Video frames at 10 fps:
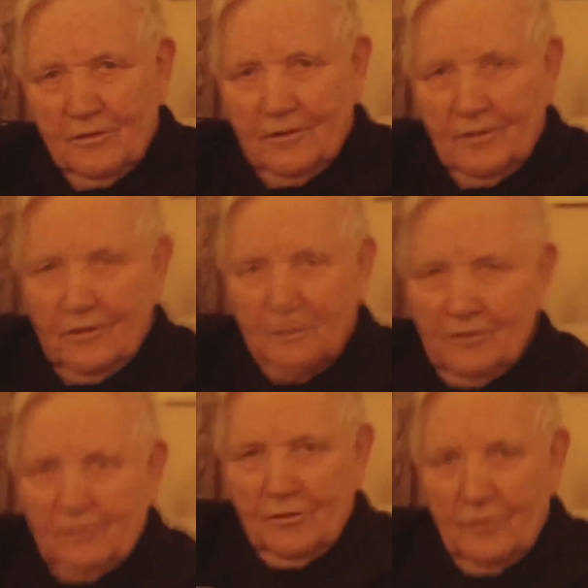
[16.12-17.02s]
of the
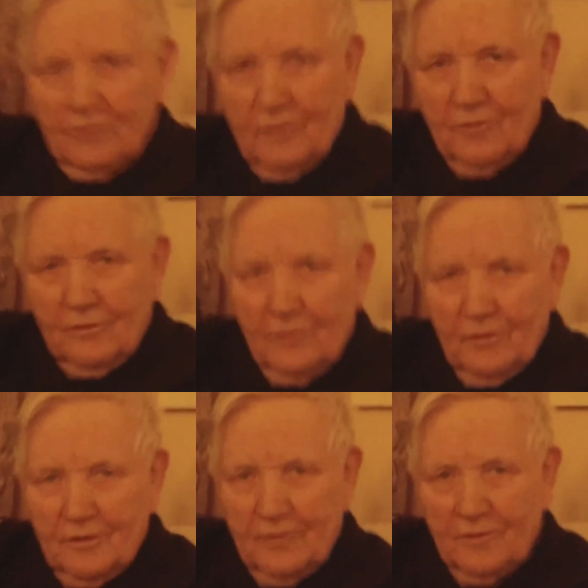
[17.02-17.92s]
original
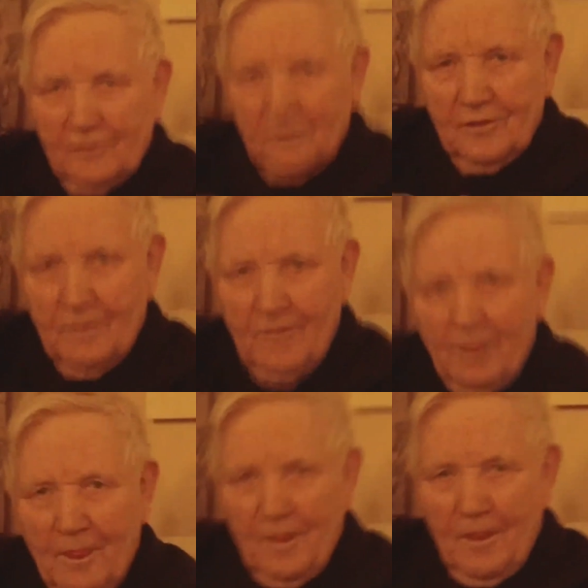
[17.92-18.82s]
residents
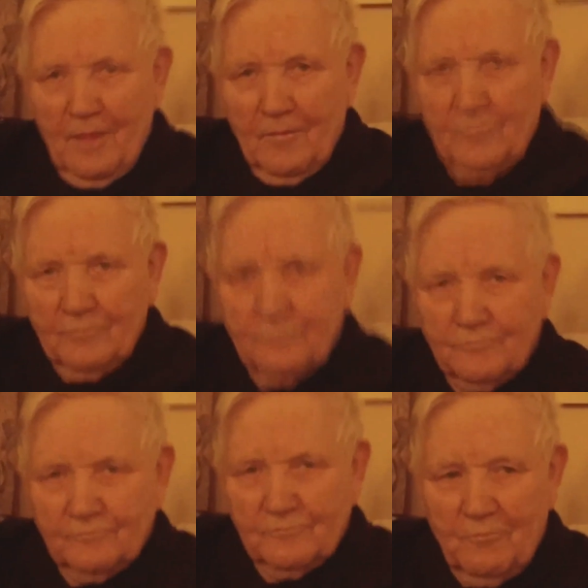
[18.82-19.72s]
left down the
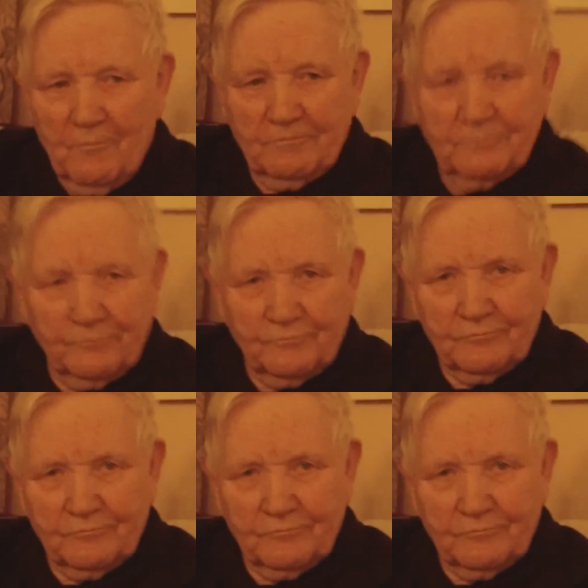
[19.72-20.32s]
docks here in Galway.